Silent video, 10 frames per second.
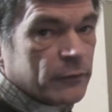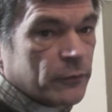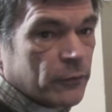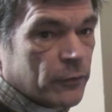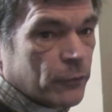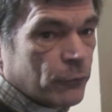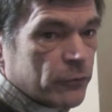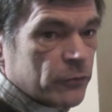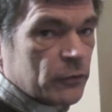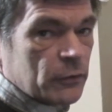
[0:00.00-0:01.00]
to the
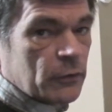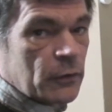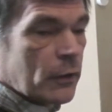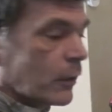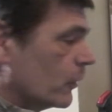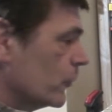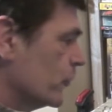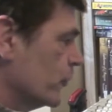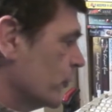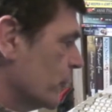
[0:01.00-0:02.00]
original
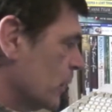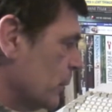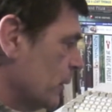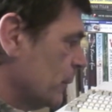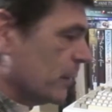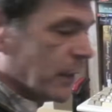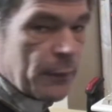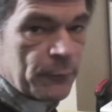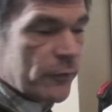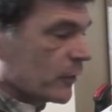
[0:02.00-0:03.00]
120
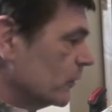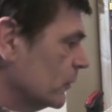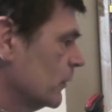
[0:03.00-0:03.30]
BPM. So